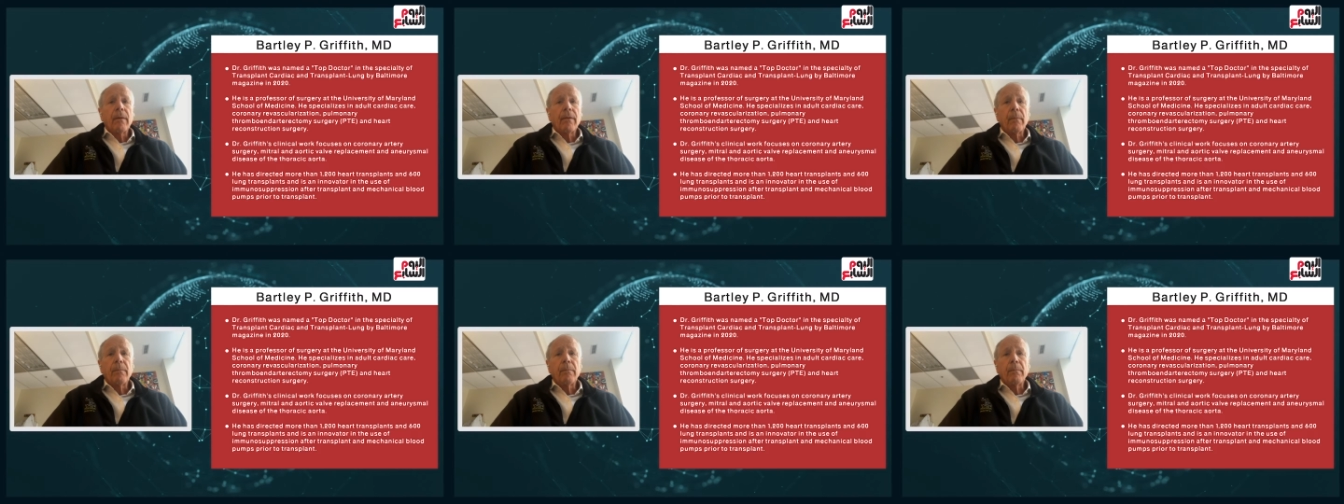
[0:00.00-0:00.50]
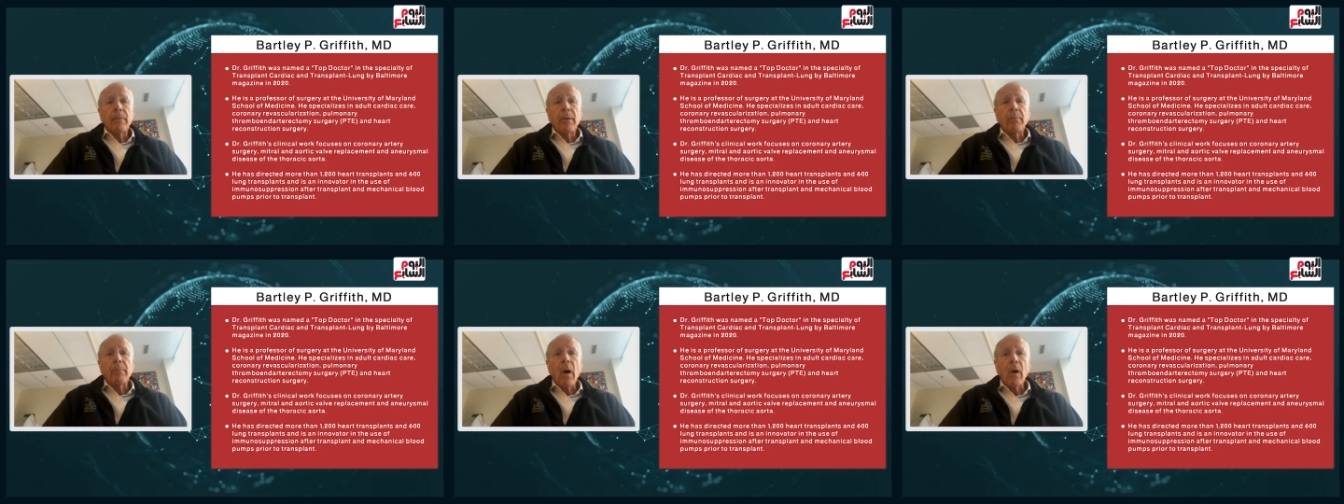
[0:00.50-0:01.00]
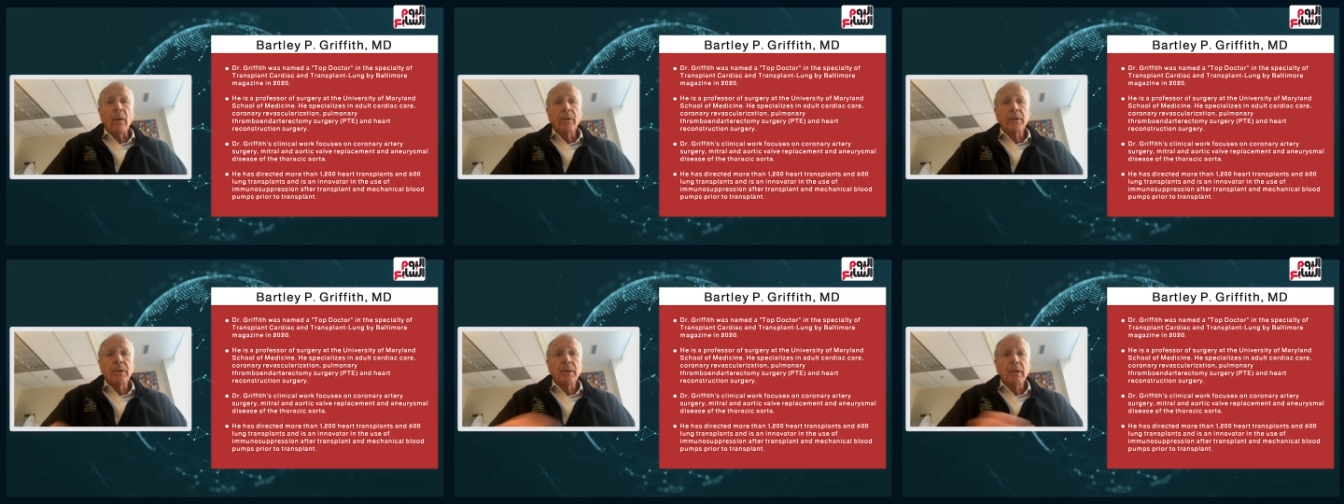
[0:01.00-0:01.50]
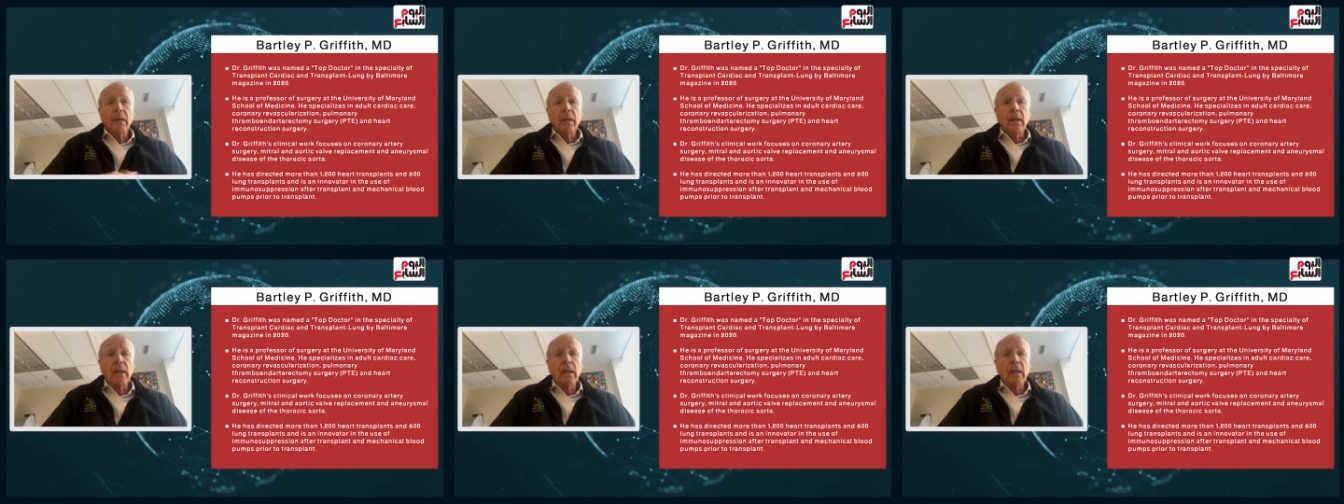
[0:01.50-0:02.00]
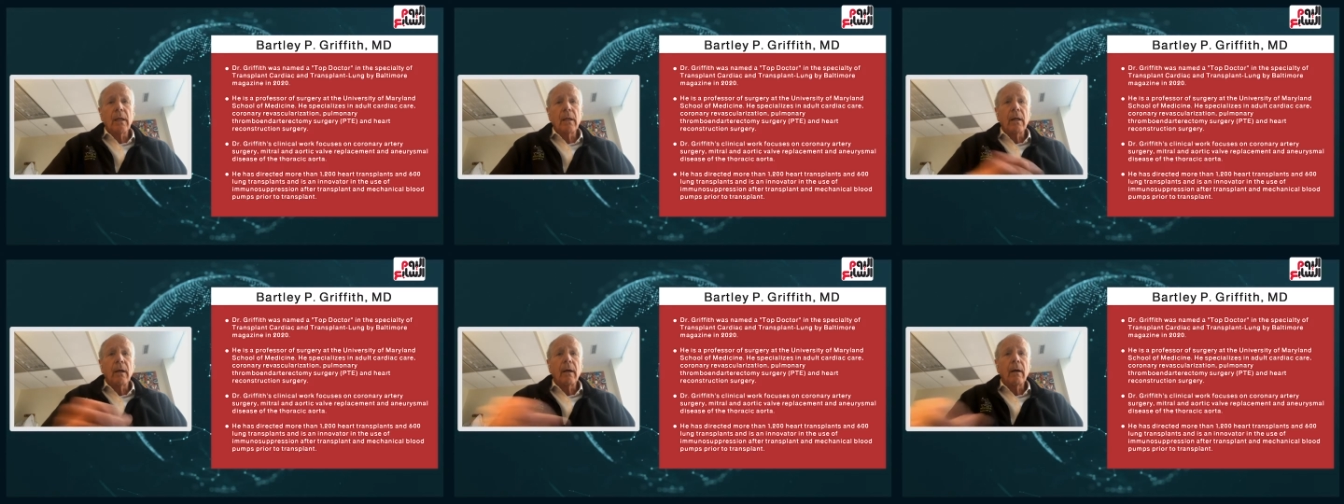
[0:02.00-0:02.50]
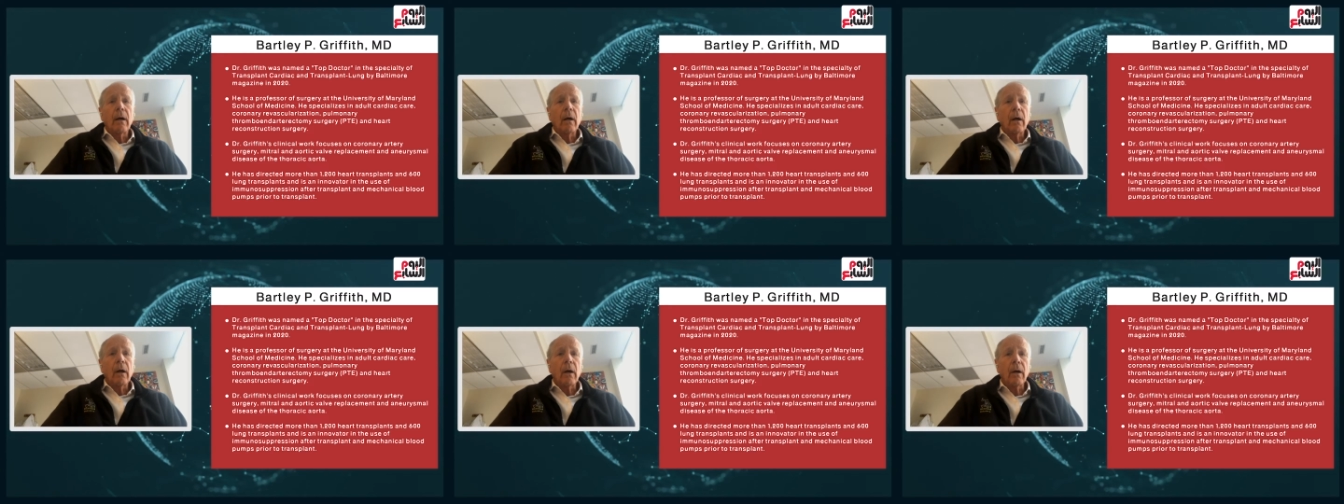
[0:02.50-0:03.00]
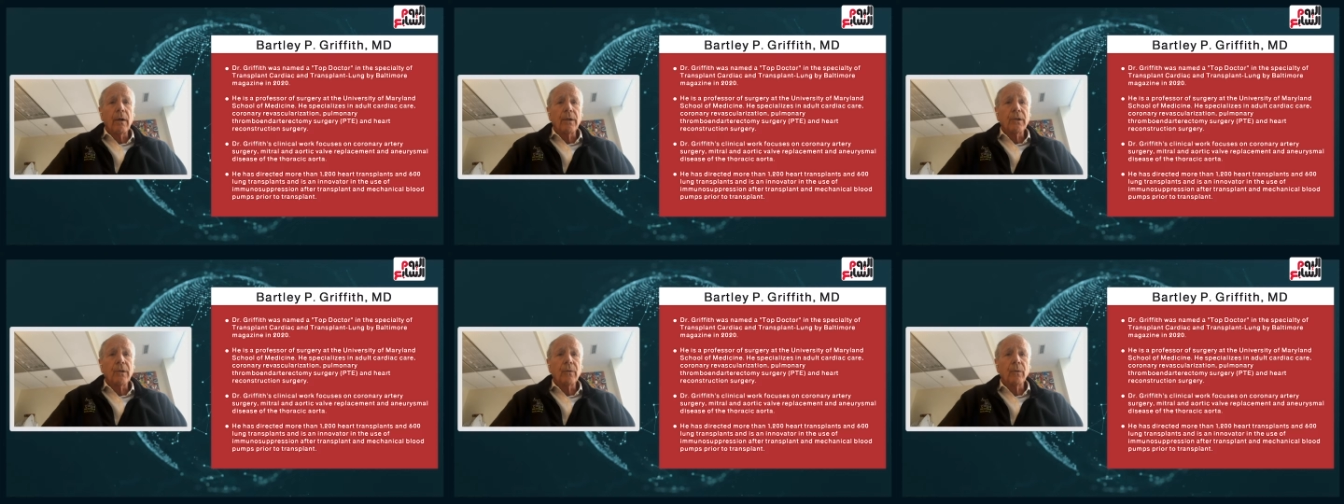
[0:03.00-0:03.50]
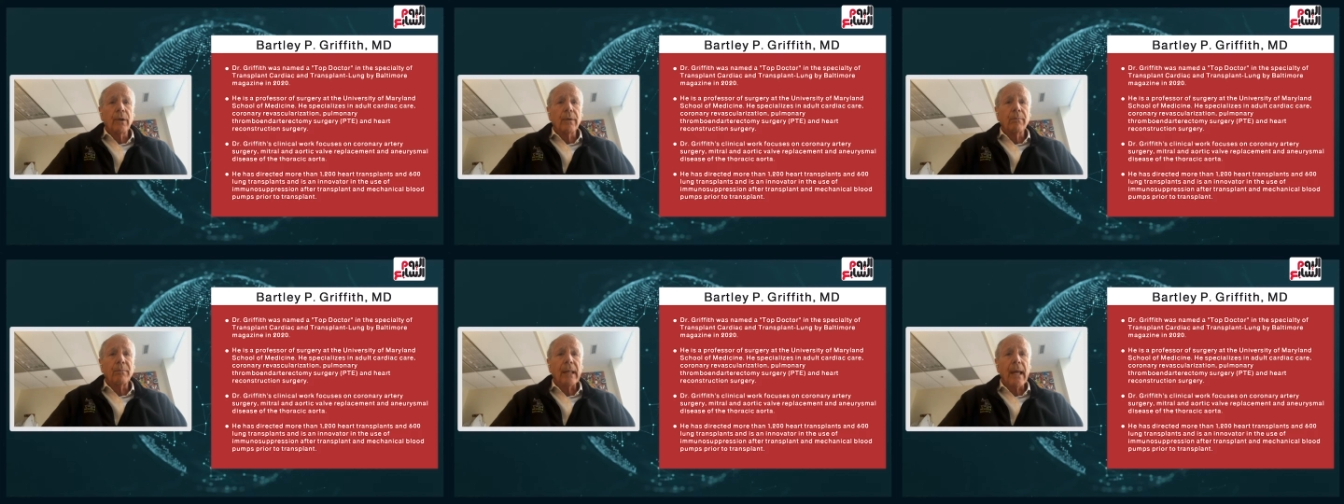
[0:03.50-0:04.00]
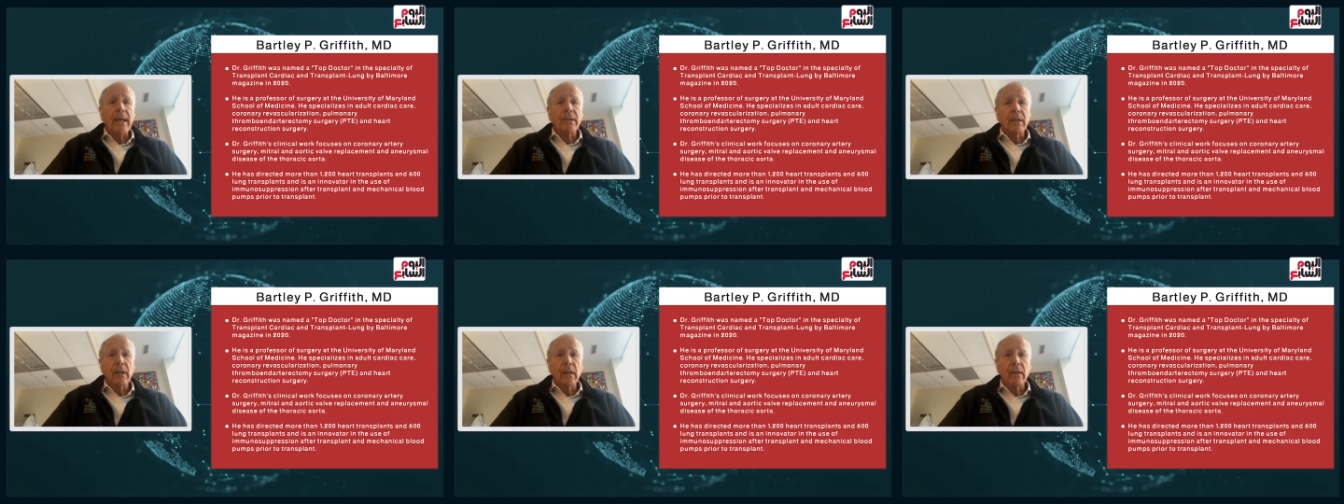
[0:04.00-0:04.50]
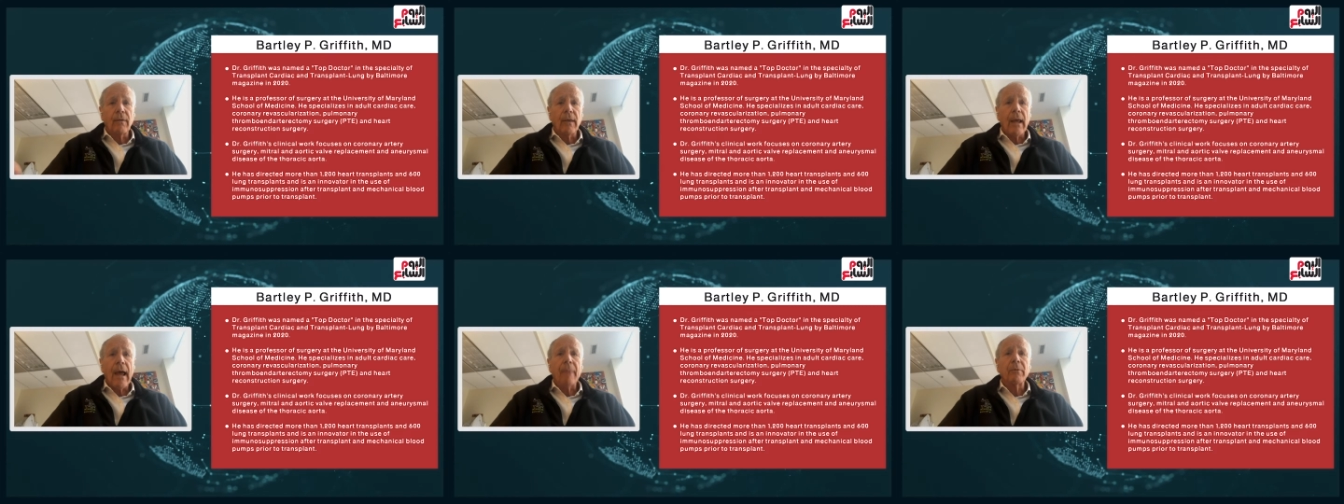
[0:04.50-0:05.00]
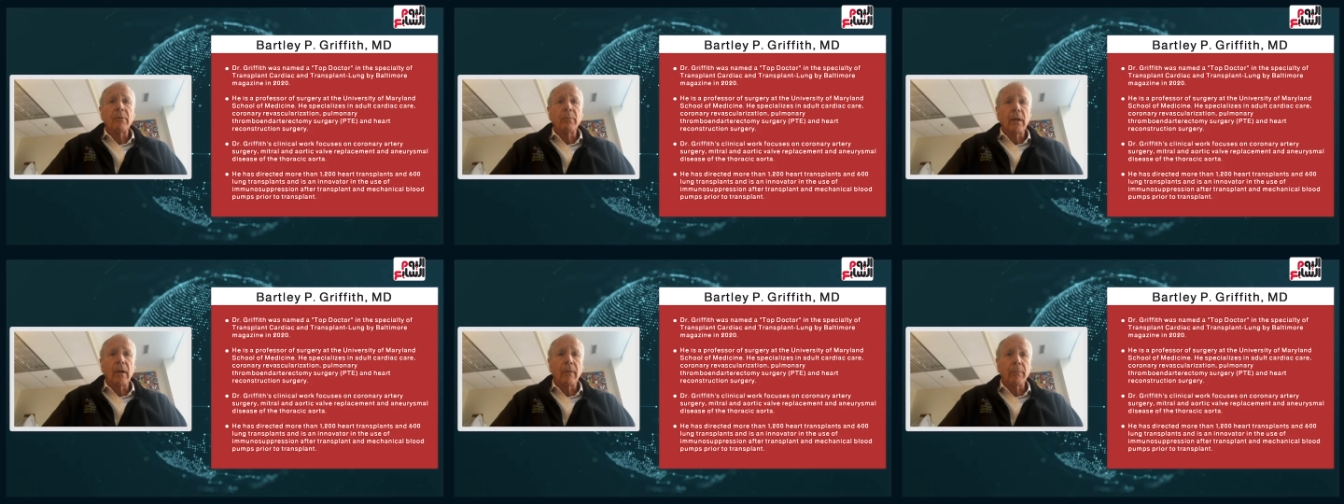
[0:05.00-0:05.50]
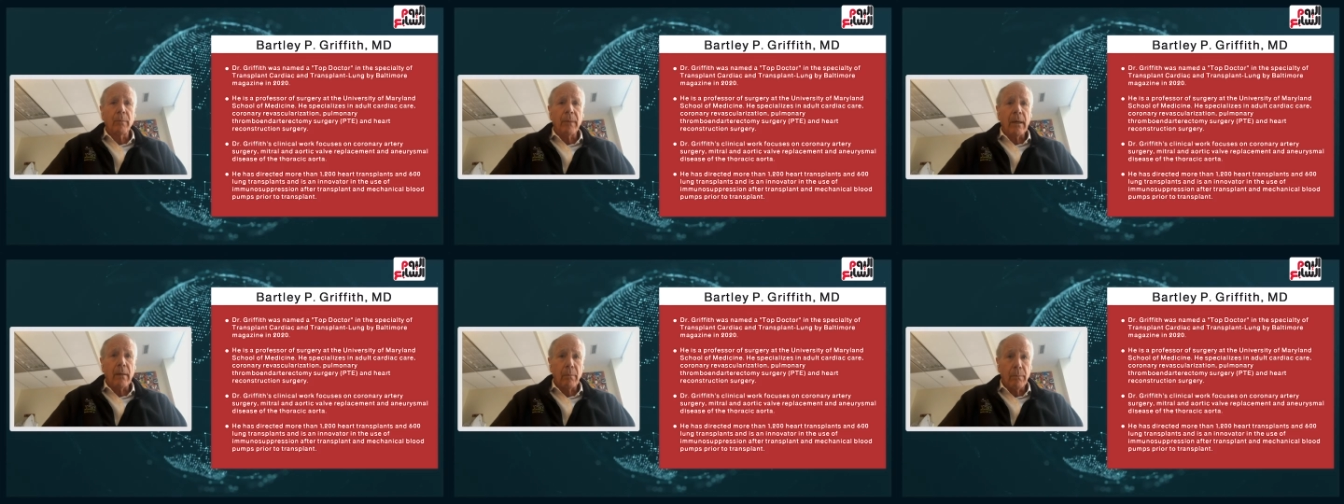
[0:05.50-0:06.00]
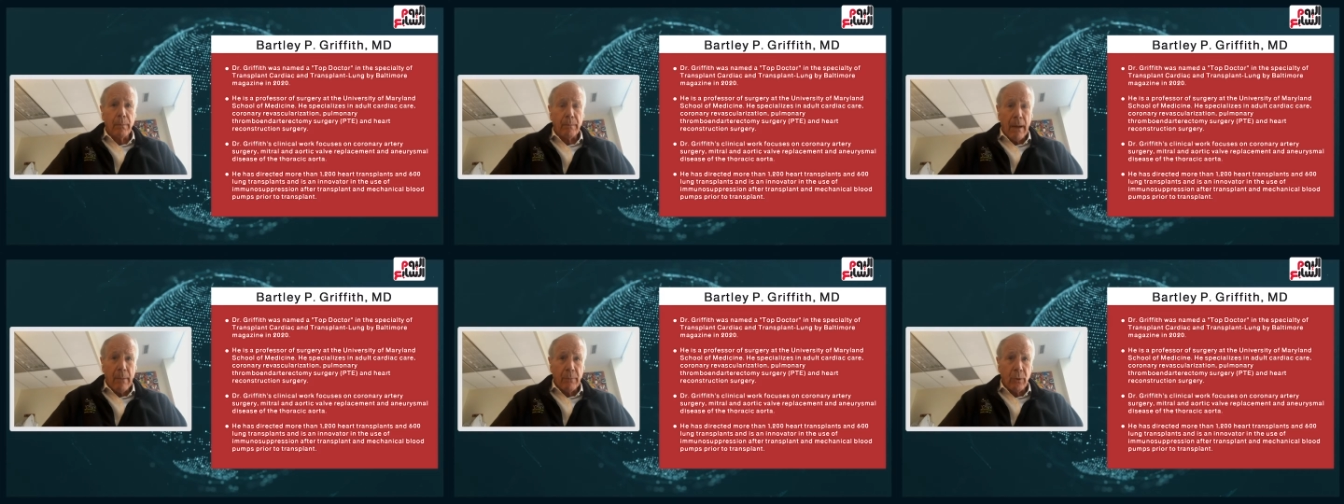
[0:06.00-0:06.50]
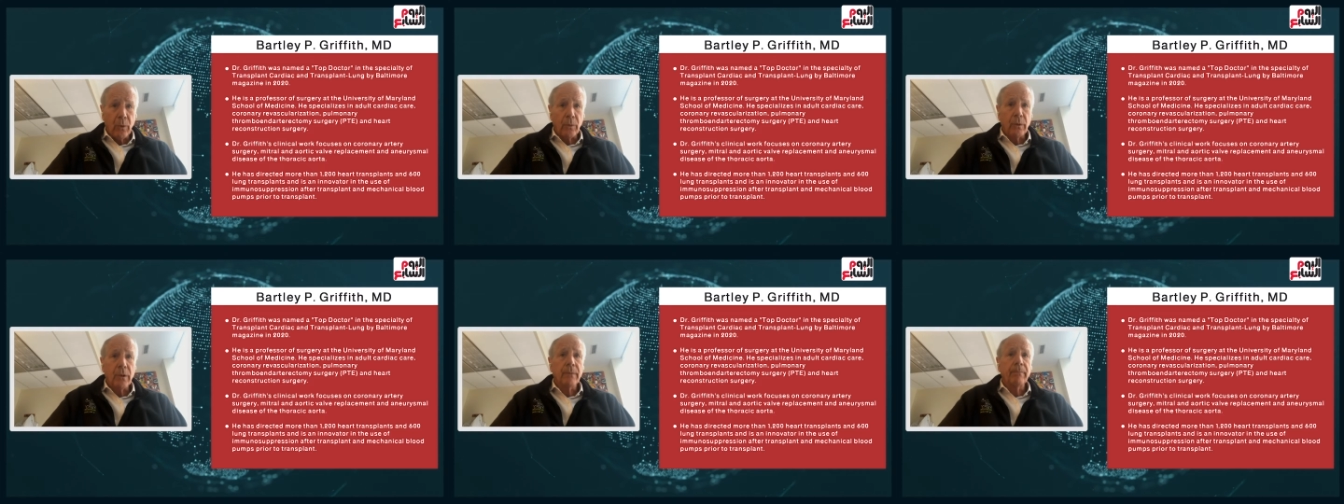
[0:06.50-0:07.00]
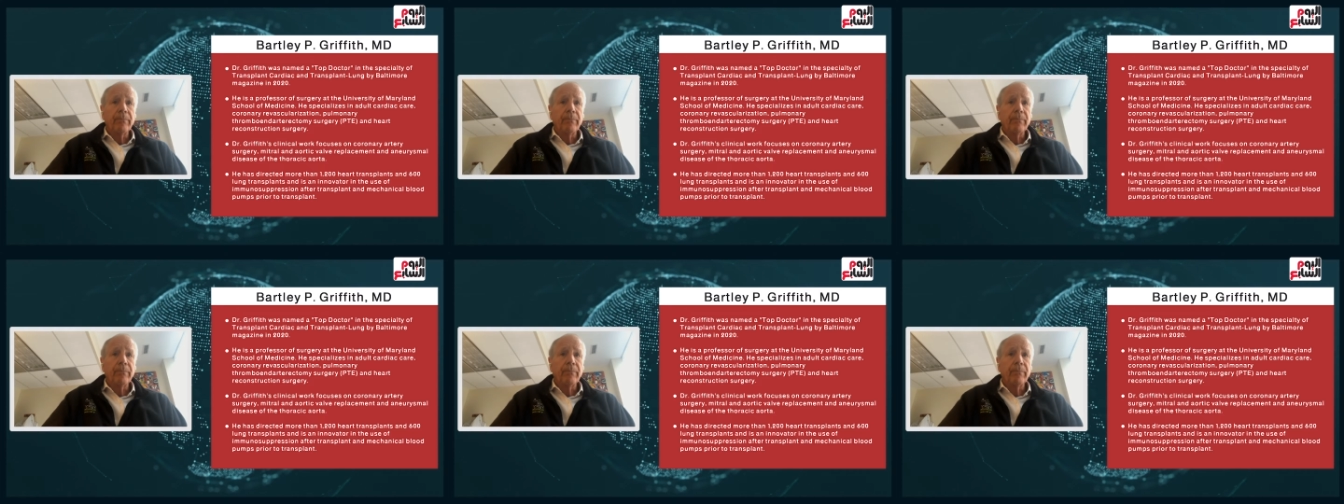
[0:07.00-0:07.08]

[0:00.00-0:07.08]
the, the pulse in hearts that were implanted into the abdomen of baboons